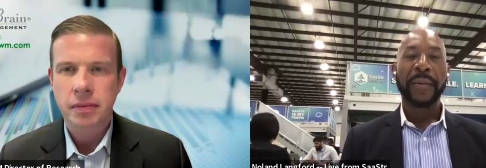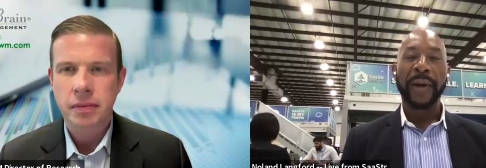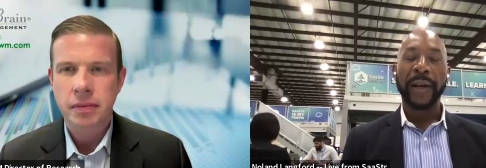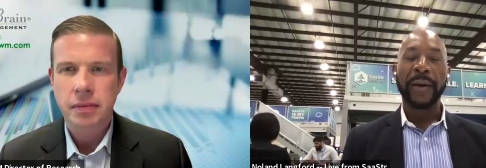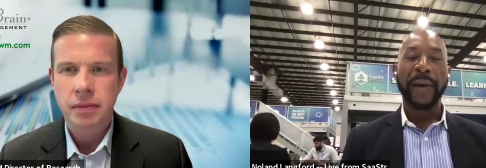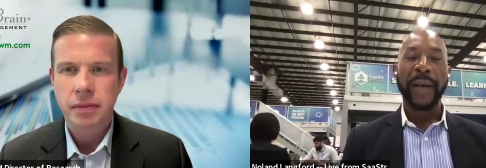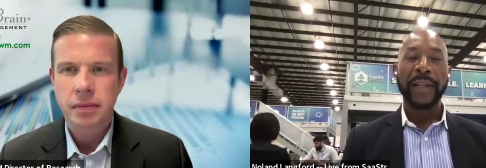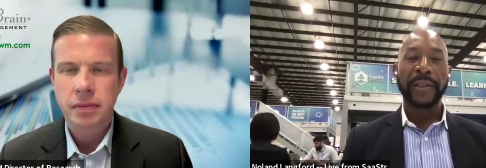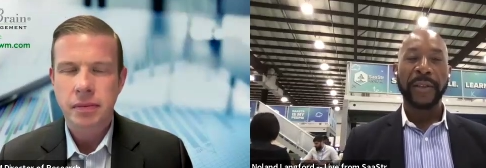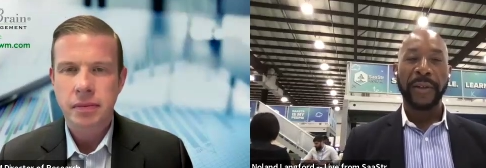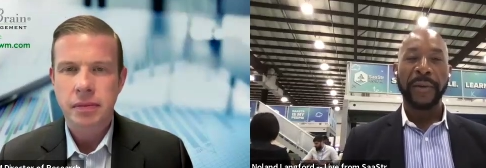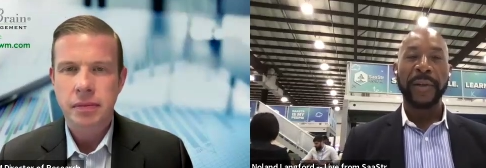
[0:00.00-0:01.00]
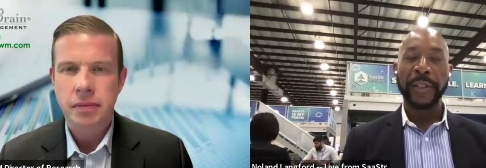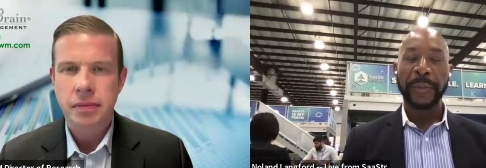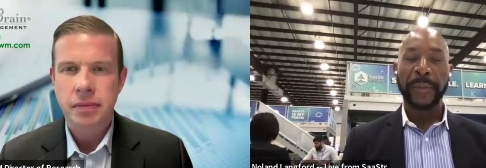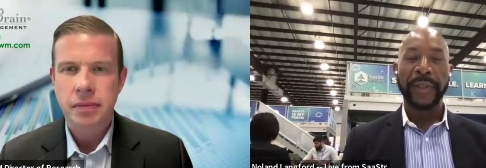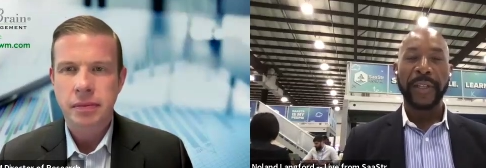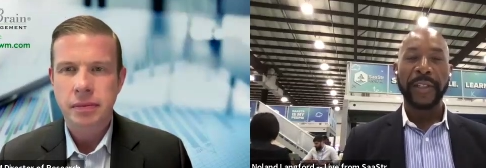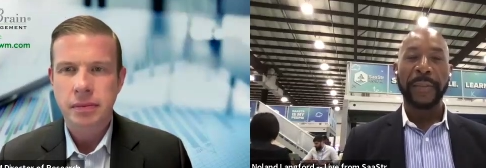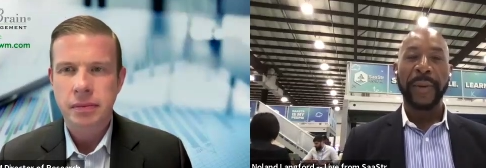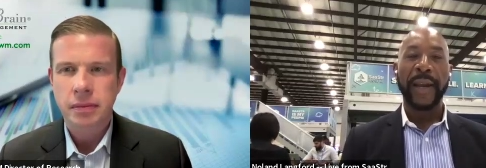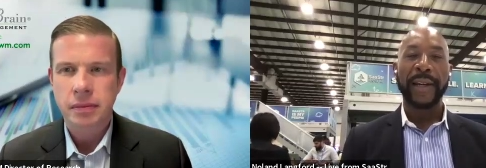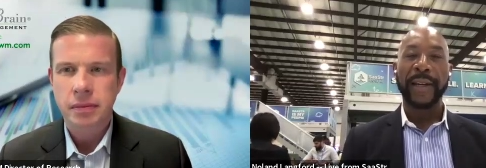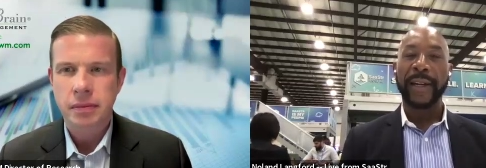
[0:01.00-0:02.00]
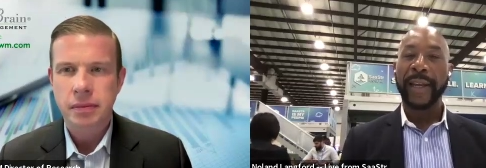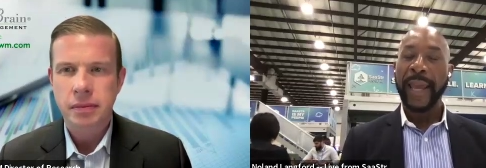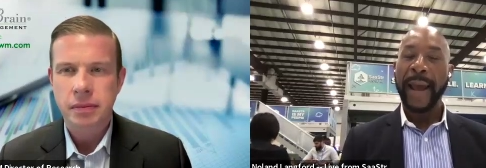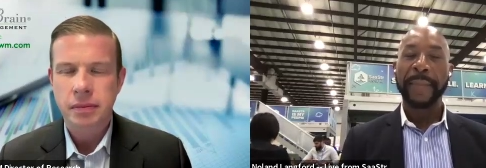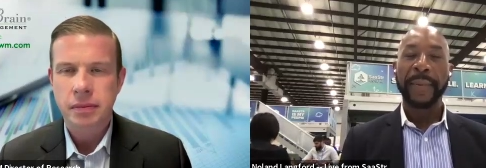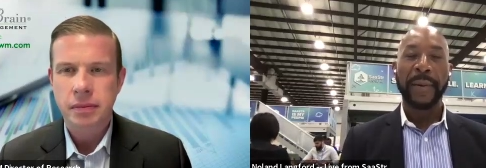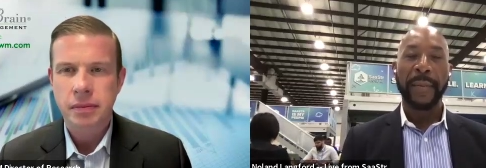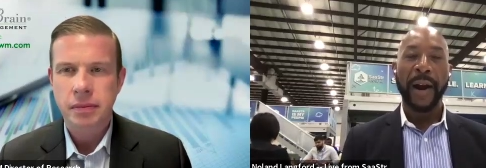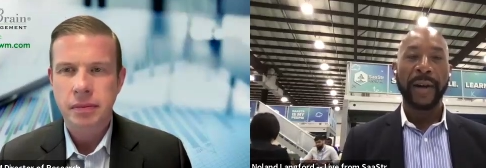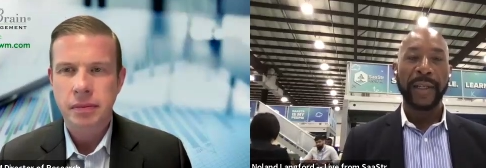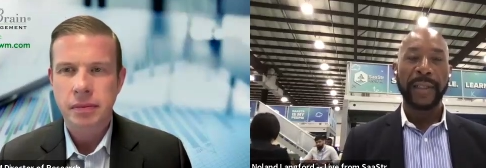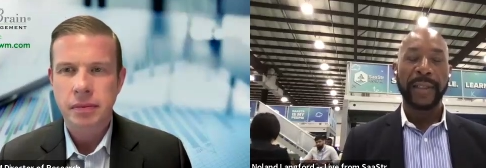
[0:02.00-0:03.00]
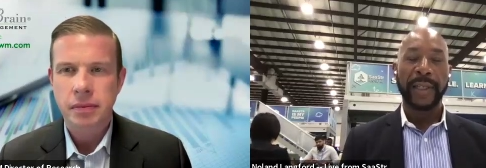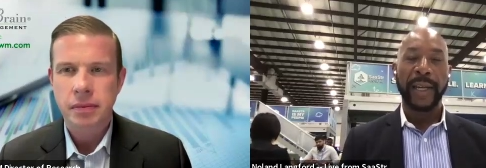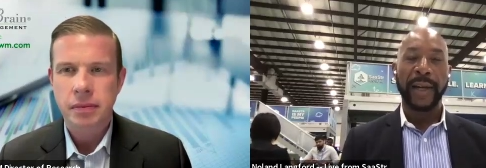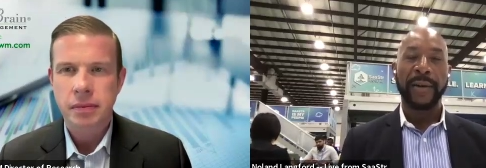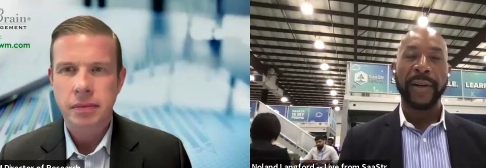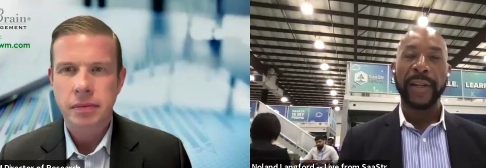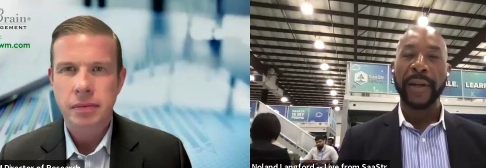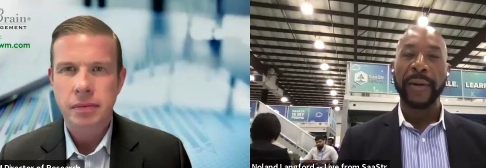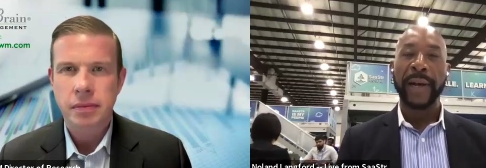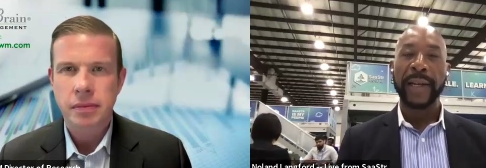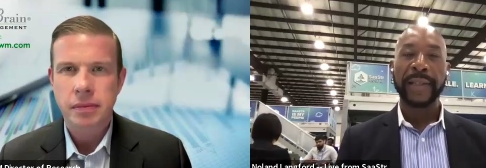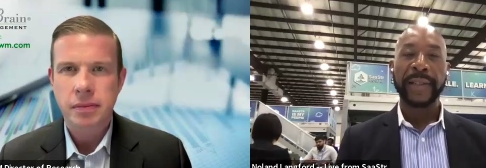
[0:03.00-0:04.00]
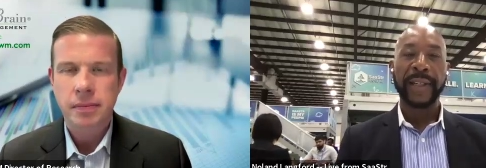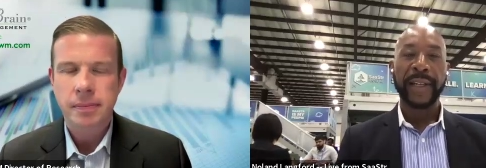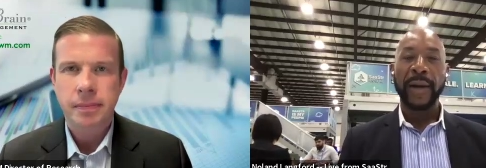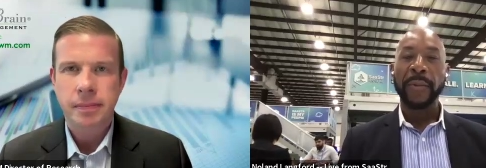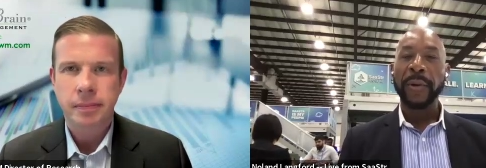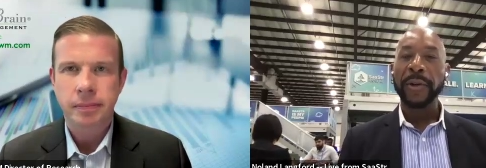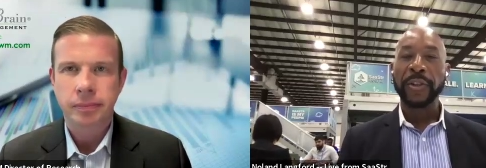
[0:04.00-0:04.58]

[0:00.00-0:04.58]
Speaker 1: One of the ways to do it is participating in the capital markets here in the U.S. Uh, we're